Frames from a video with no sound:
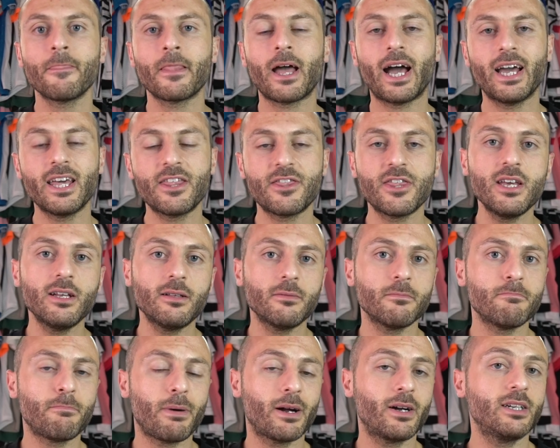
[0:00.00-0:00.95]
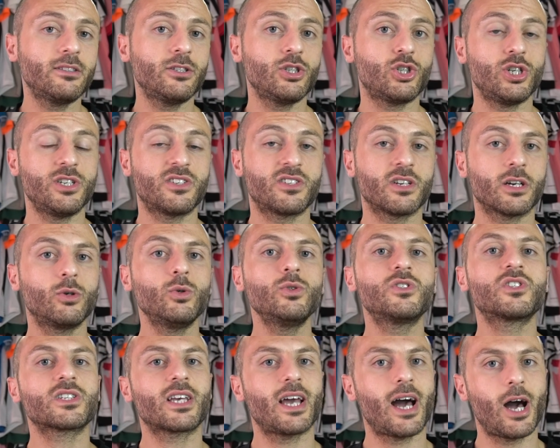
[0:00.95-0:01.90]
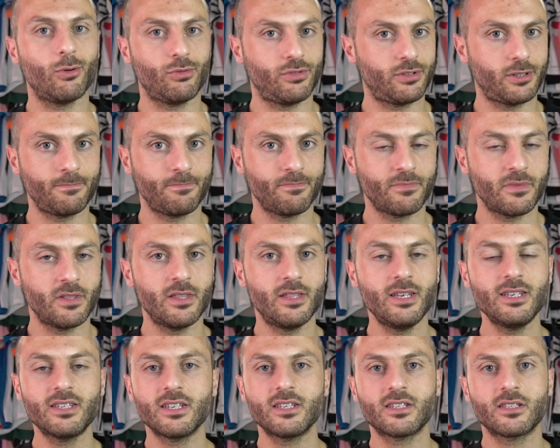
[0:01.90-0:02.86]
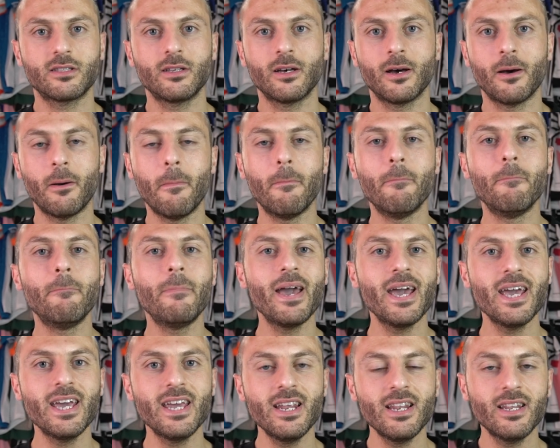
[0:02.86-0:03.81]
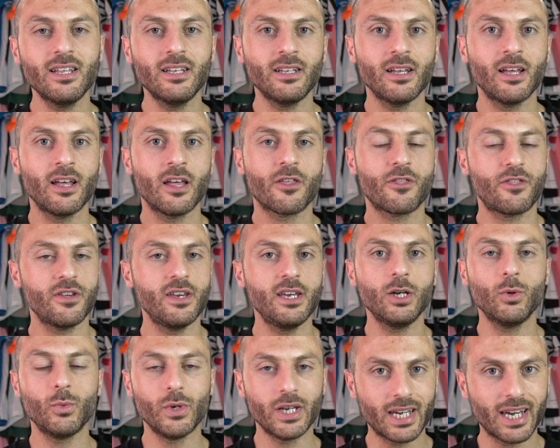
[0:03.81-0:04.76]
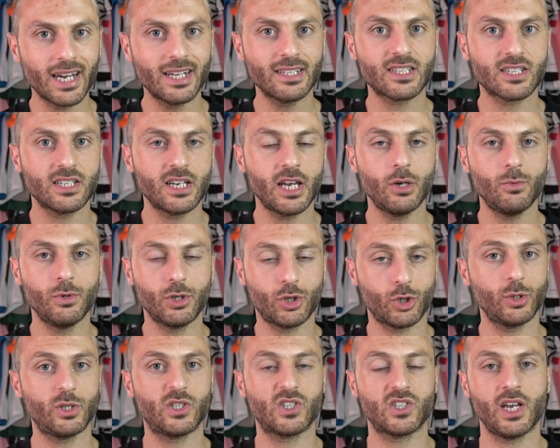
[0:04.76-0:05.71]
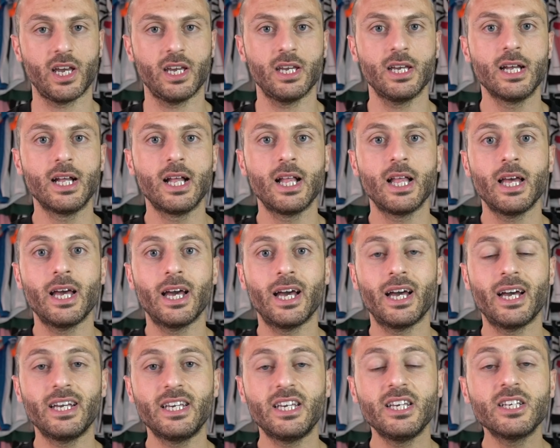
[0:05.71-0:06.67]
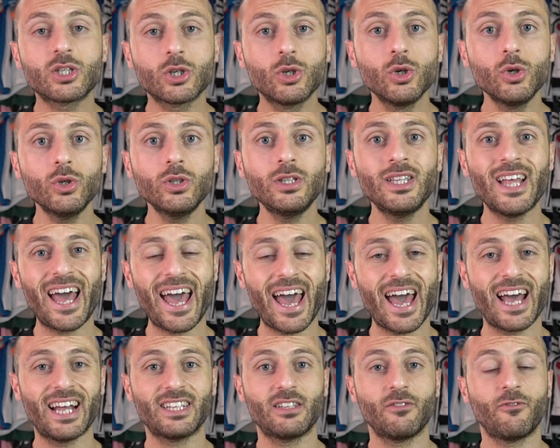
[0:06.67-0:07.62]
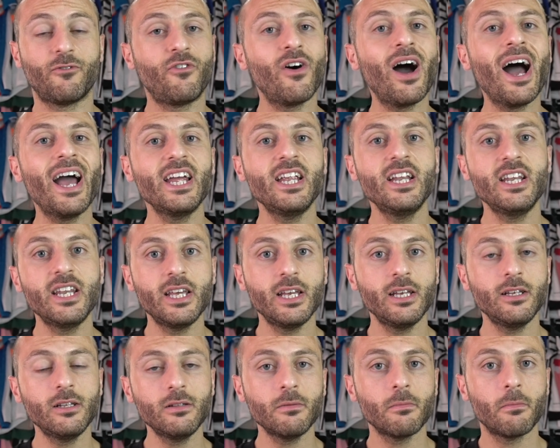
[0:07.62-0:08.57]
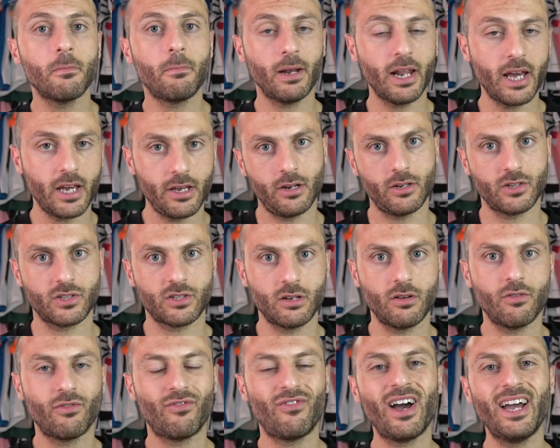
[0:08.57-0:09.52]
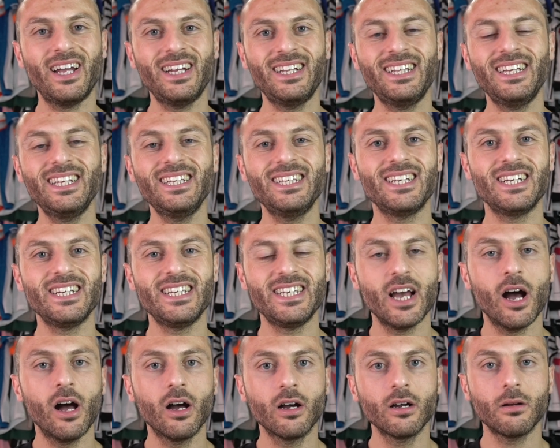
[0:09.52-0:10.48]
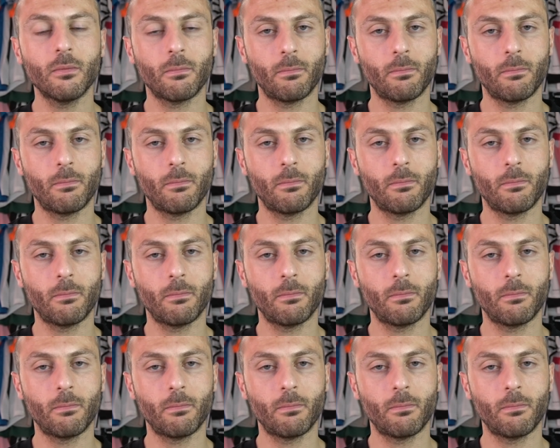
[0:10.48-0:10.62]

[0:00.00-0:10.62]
I think Paratici is a good scout. This is the main thing we should say. He's good at finding players, finding young